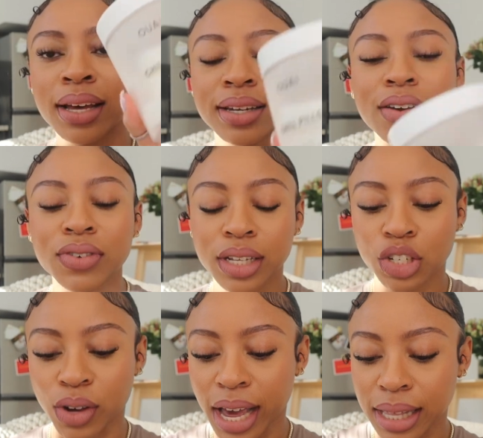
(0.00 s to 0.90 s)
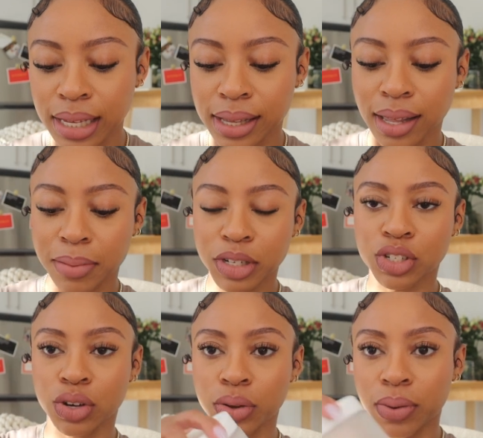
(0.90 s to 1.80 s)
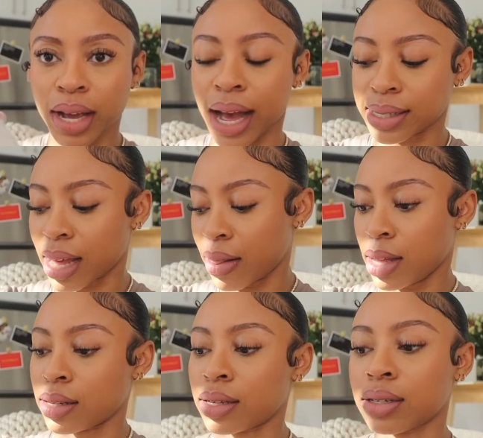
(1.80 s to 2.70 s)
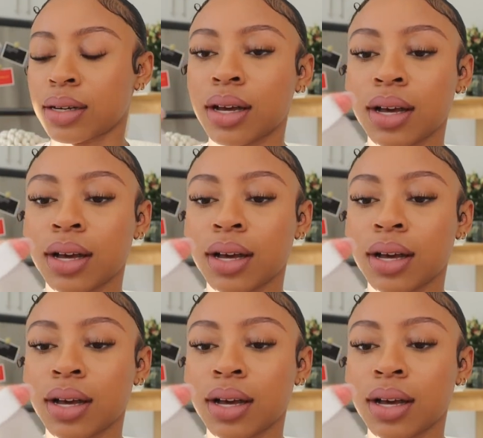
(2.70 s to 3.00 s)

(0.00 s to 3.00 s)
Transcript: Definitely try these. Like, let me show you guys how they look.